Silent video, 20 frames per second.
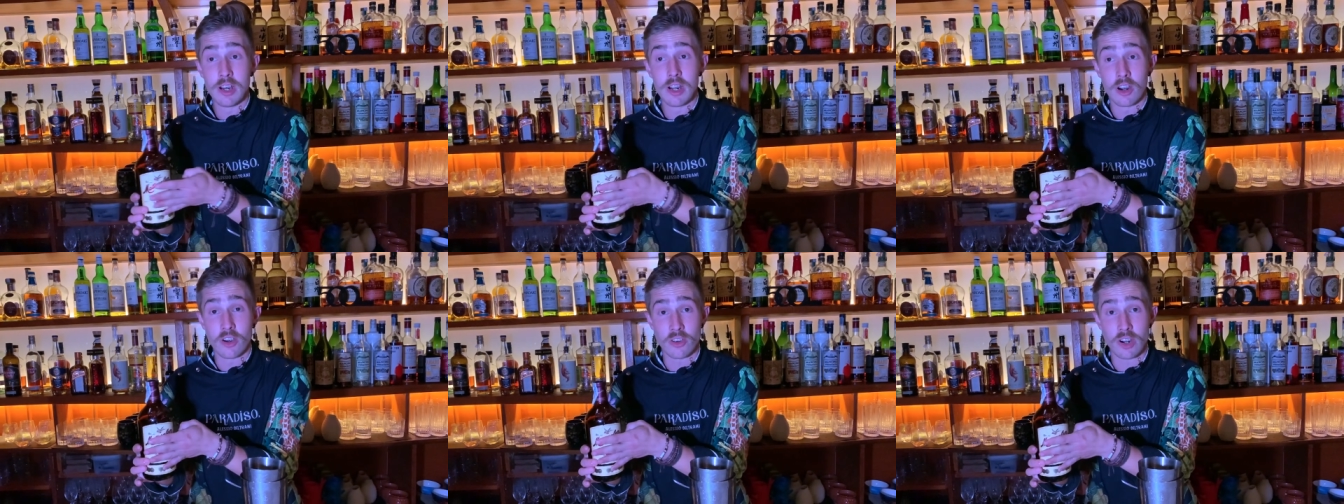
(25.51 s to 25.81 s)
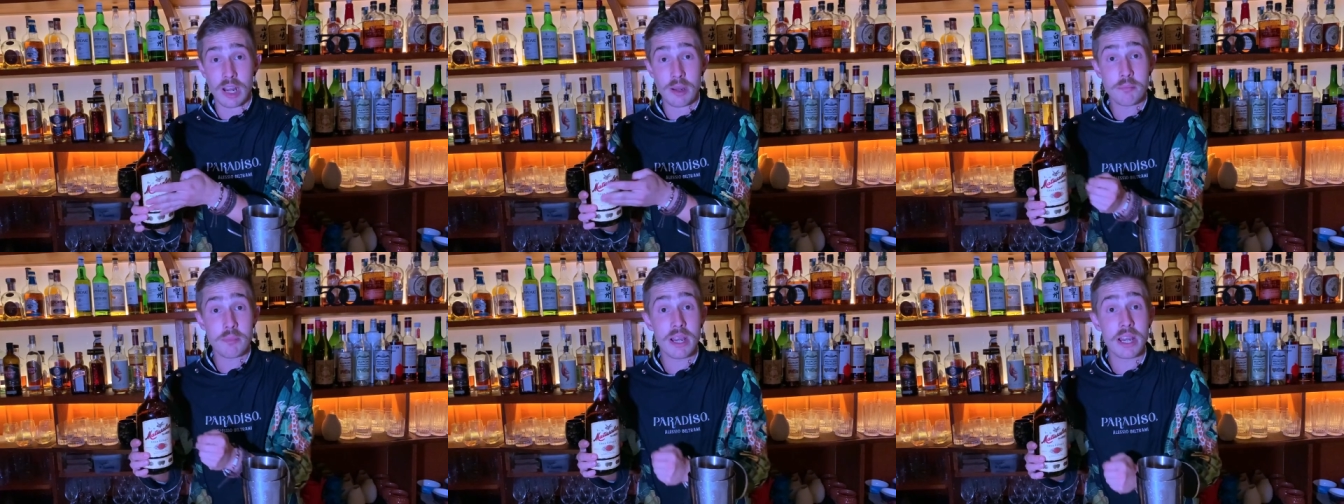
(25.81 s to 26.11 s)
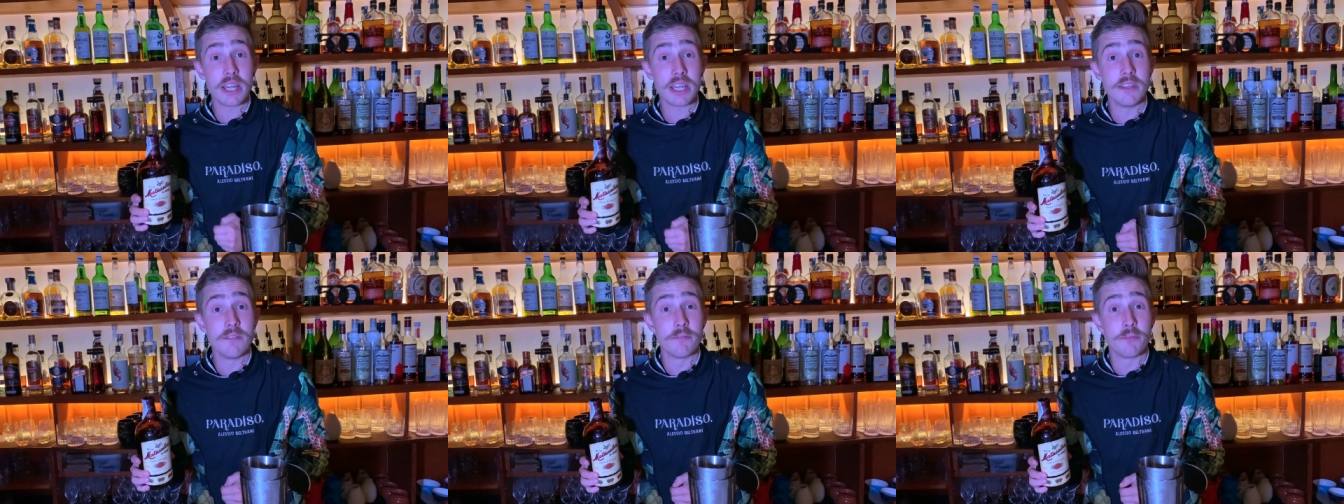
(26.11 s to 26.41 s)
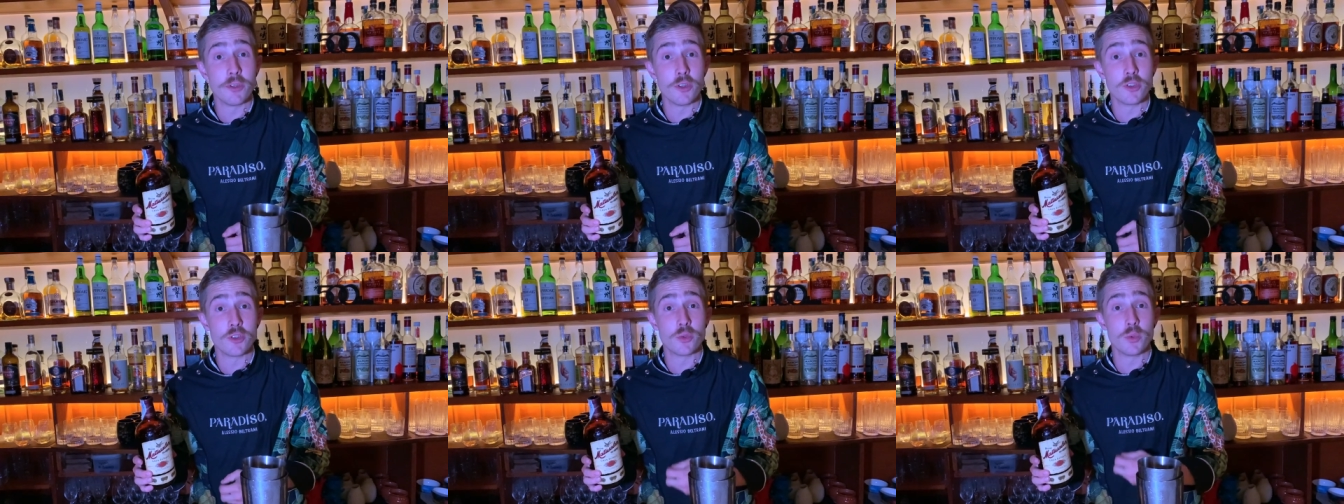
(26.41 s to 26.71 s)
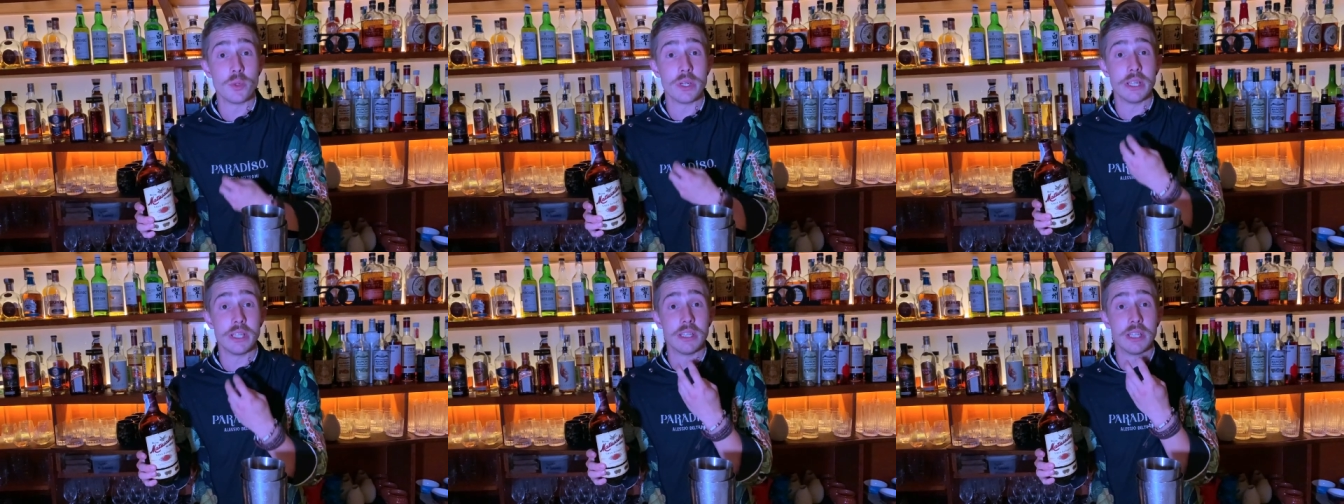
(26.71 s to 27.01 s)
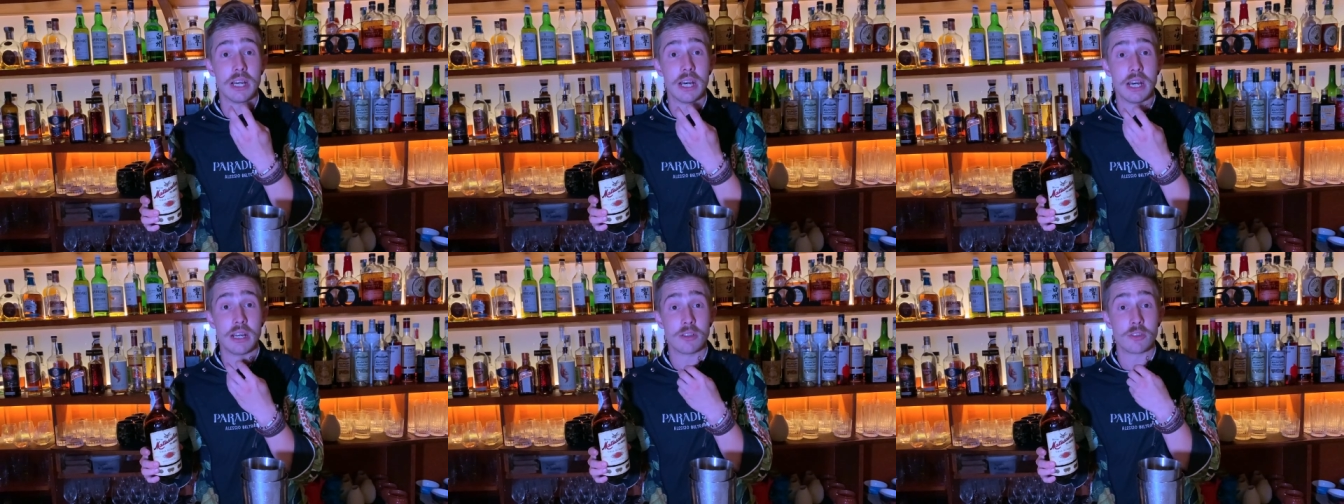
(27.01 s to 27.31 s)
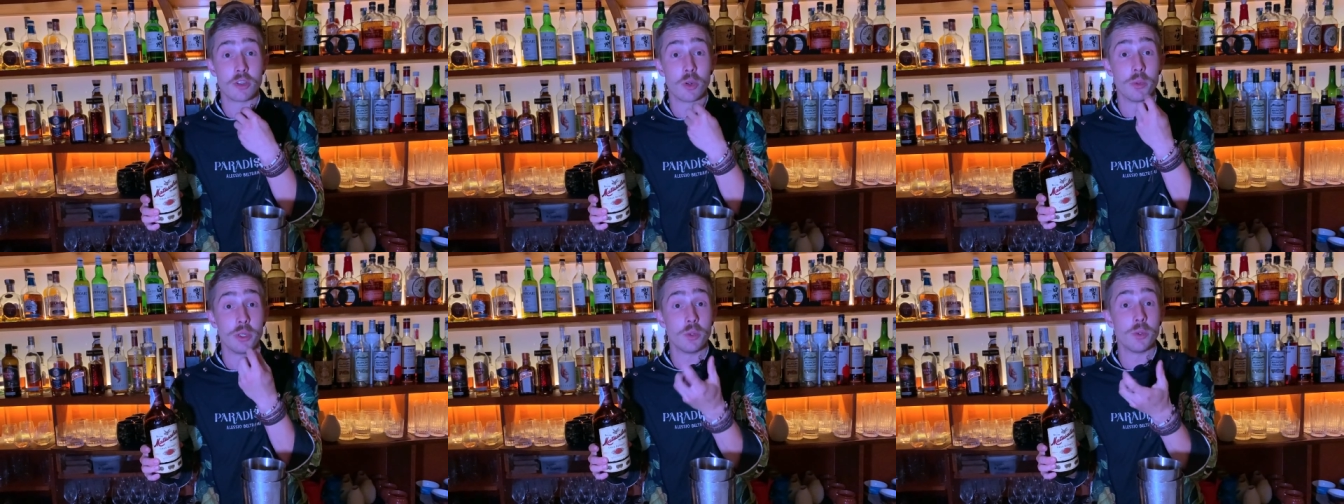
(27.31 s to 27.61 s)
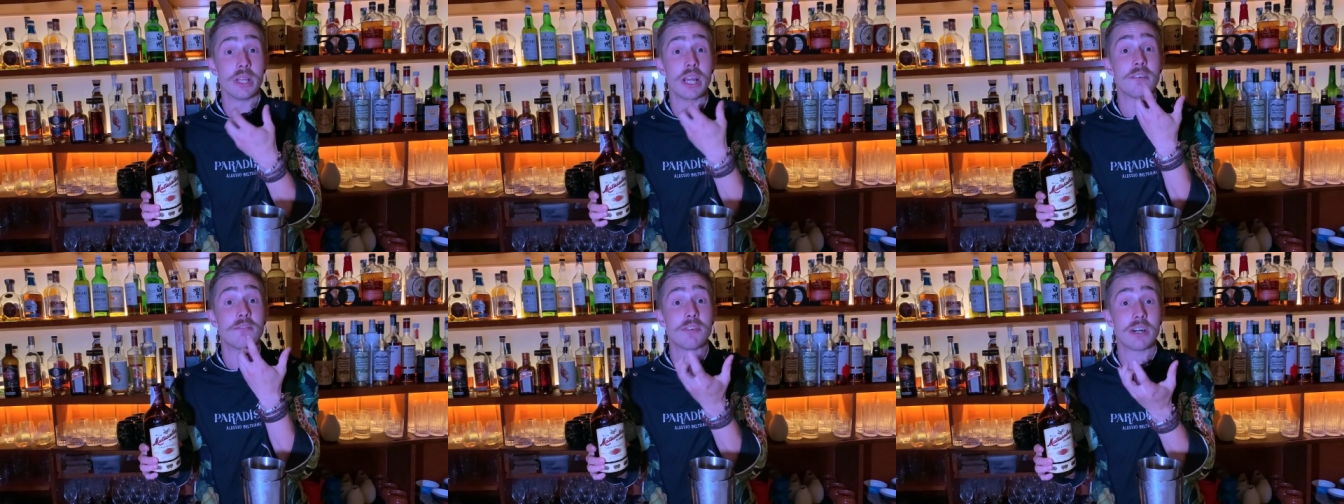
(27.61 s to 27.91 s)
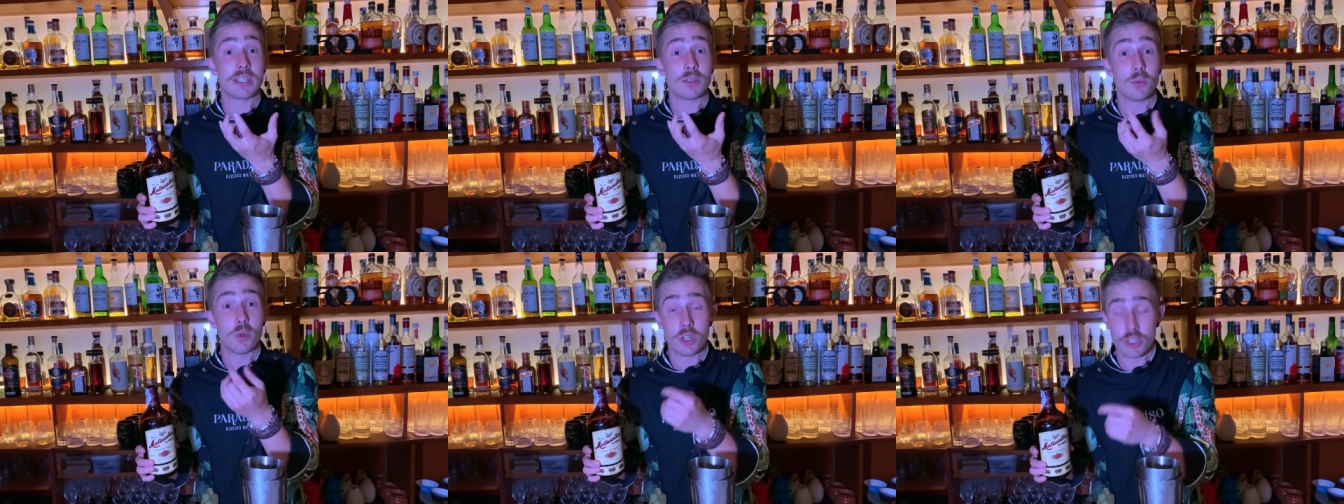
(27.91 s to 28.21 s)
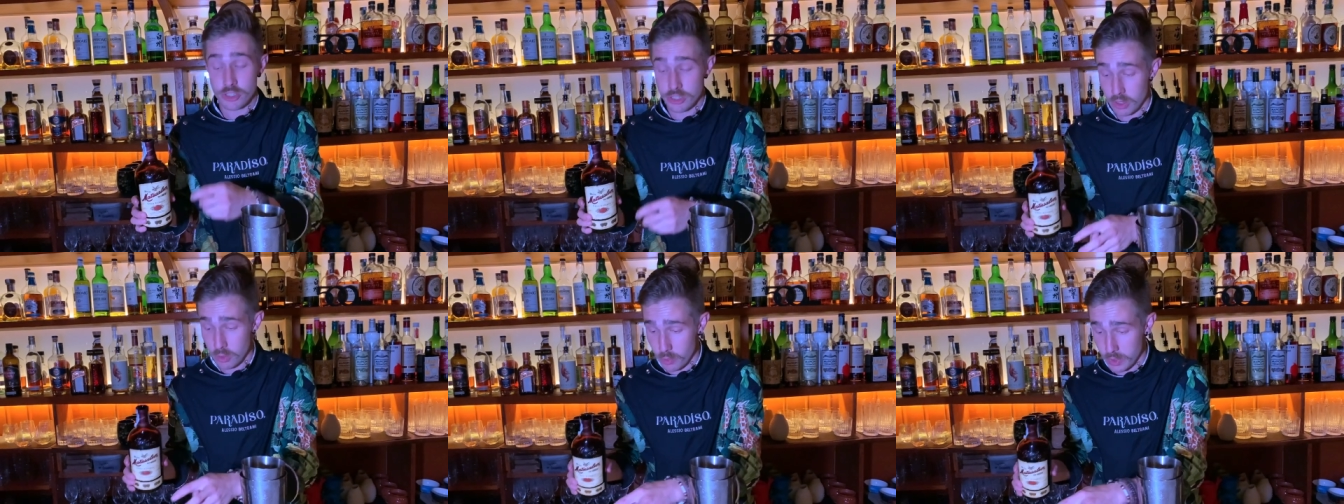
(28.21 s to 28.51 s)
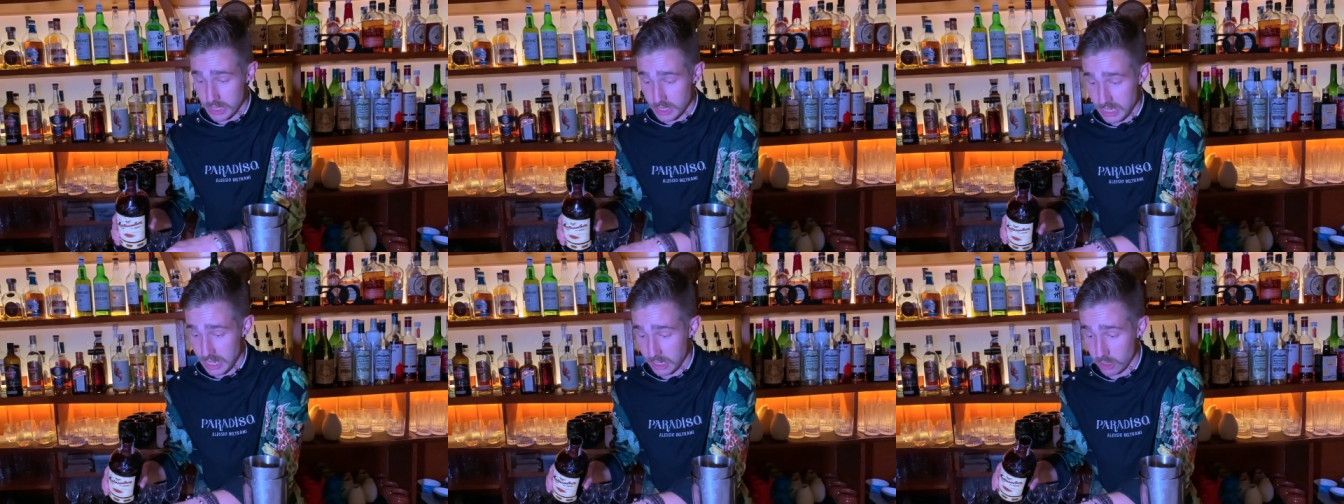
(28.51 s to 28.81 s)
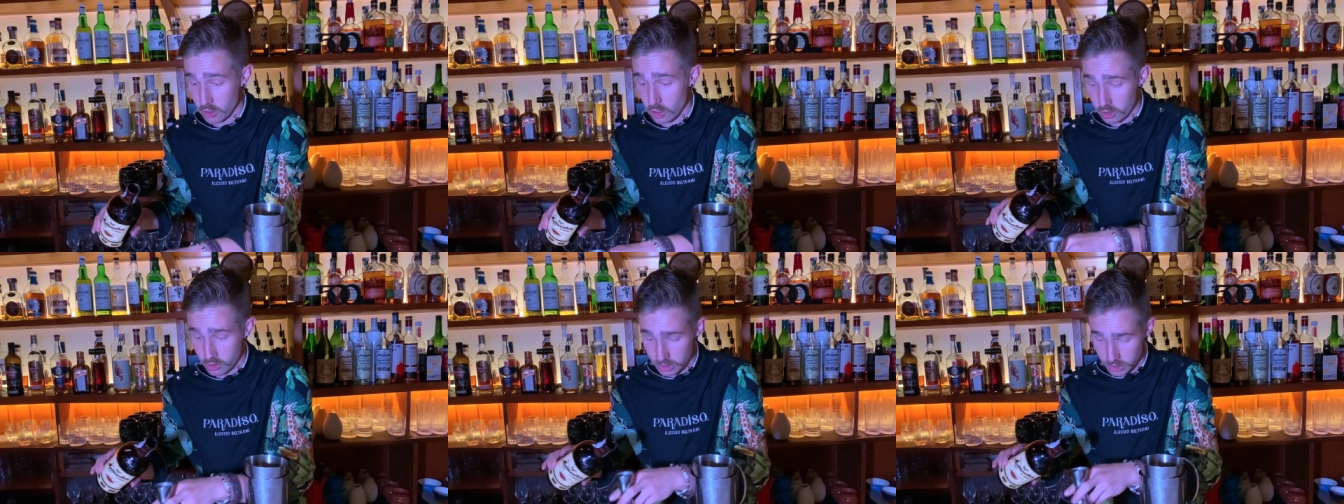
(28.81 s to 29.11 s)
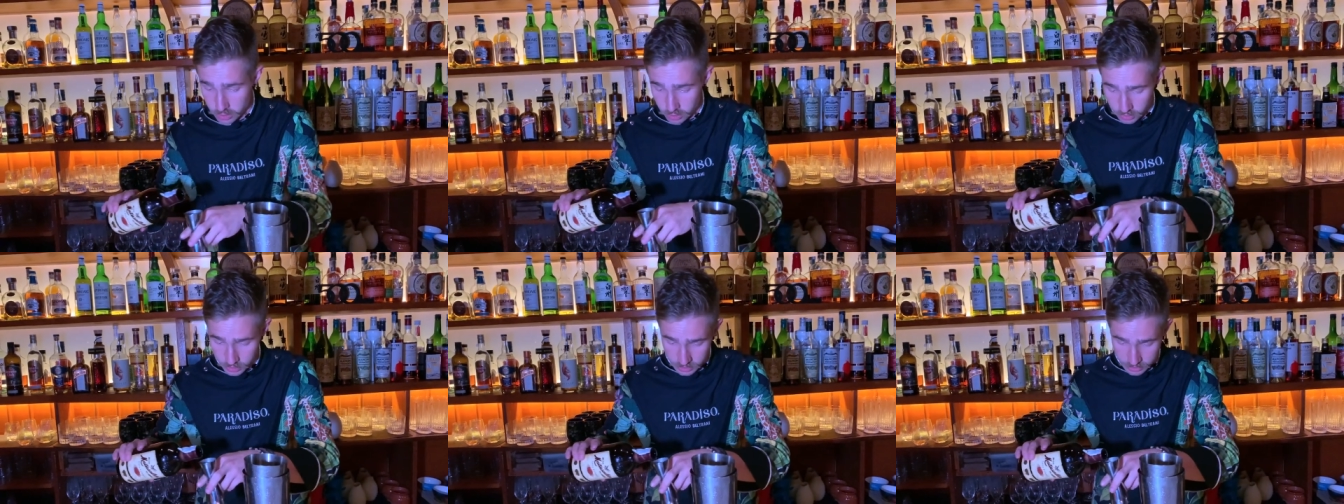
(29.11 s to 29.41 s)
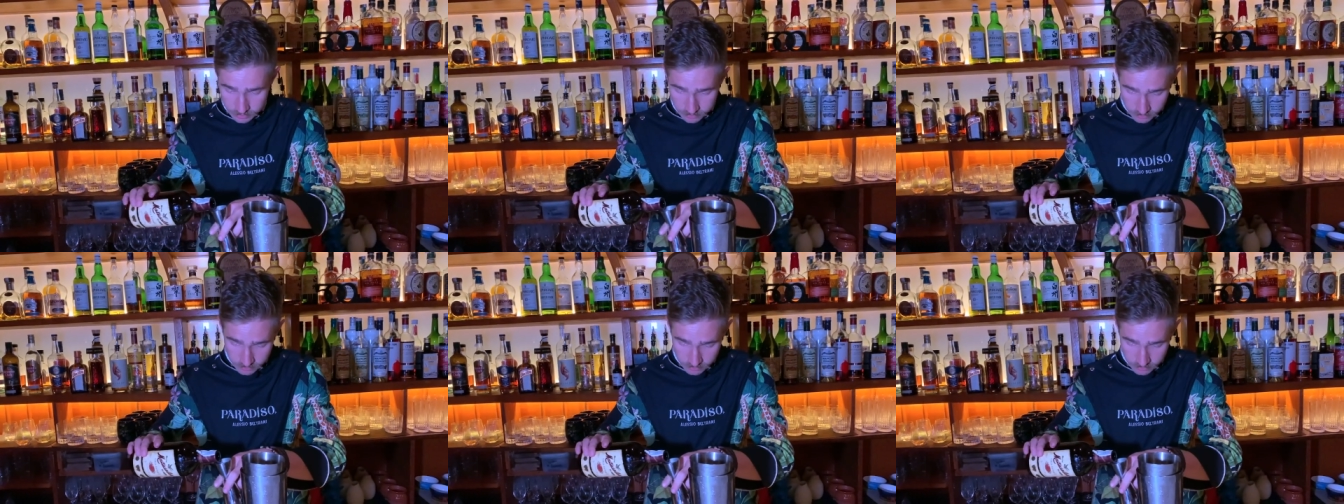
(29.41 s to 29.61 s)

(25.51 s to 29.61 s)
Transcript: rum infused with, uh, so we're doing a fat washer with uh, coconut oil